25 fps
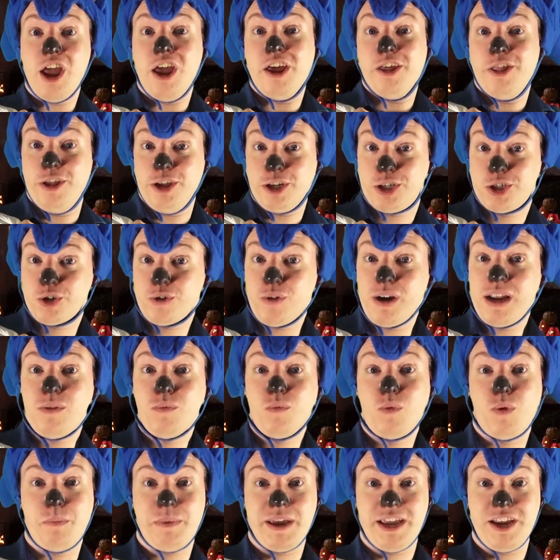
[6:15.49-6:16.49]
the treat
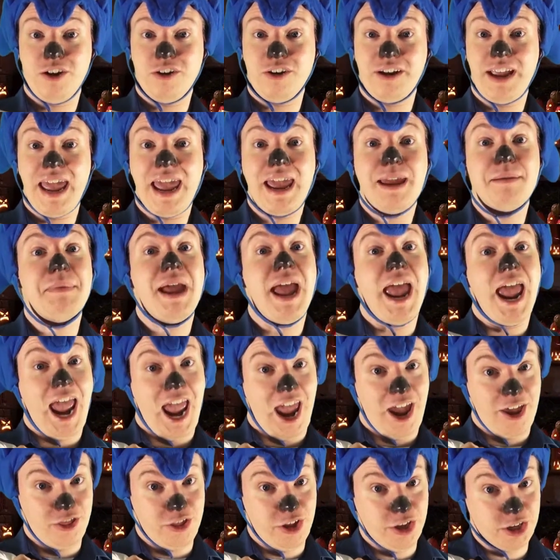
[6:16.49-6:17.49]
will be your game, and